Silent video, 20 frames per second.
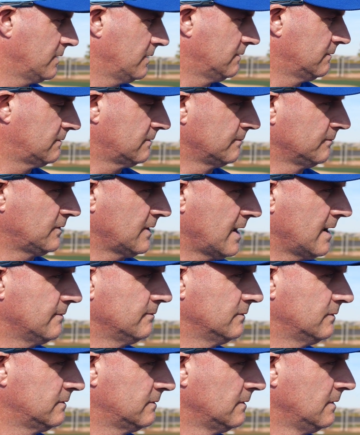And
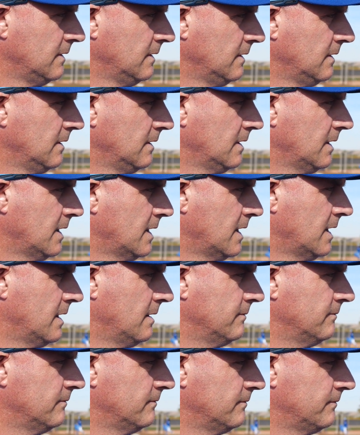sometimes
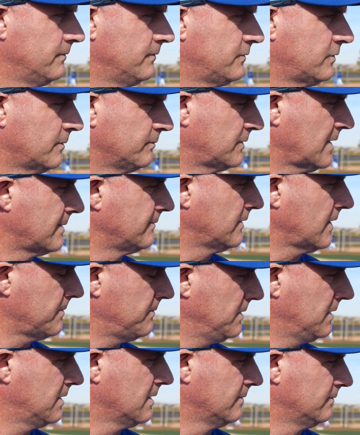that
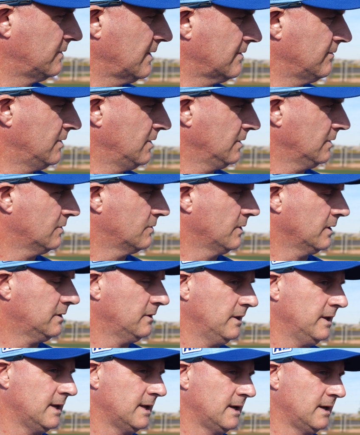becomes evident
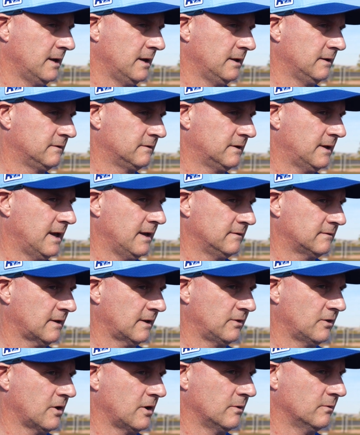quickly. And in this case,
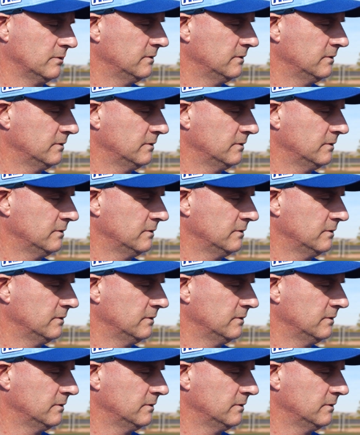I thought it